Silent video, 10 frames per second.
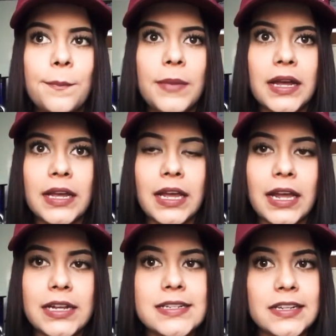but
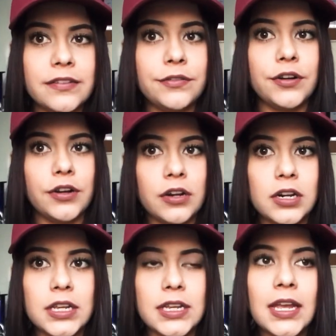I delivered
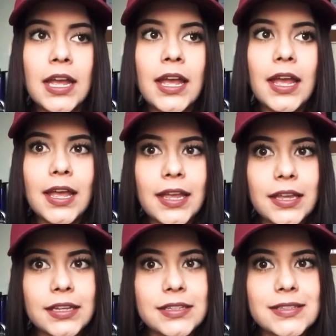early,
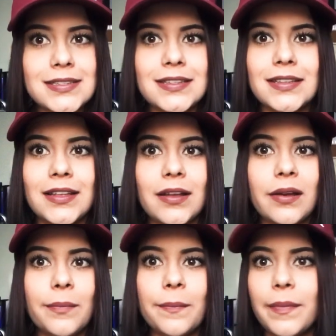and
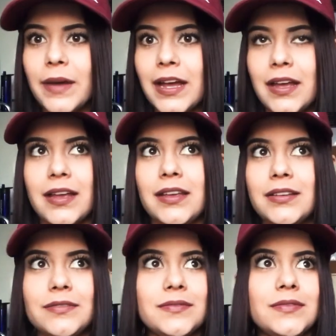
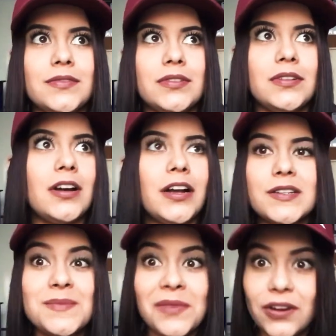by
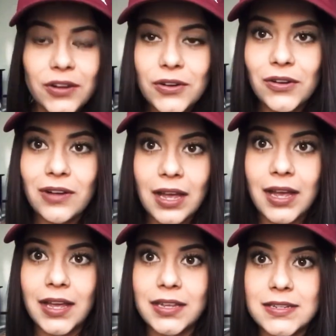God's miracle
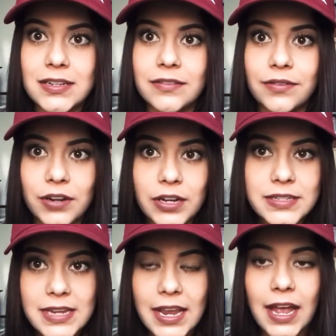I delivered
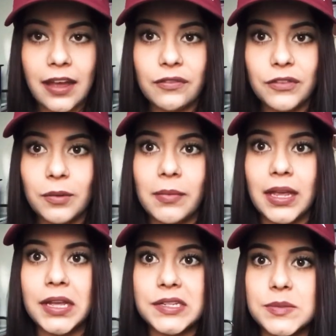a day after
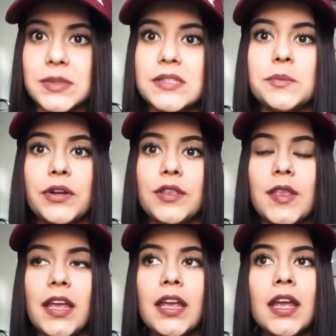my husband's
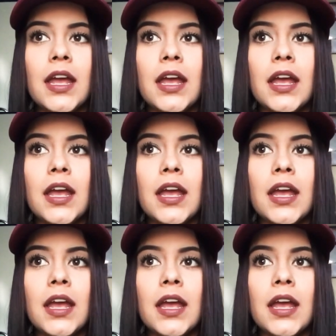birthday.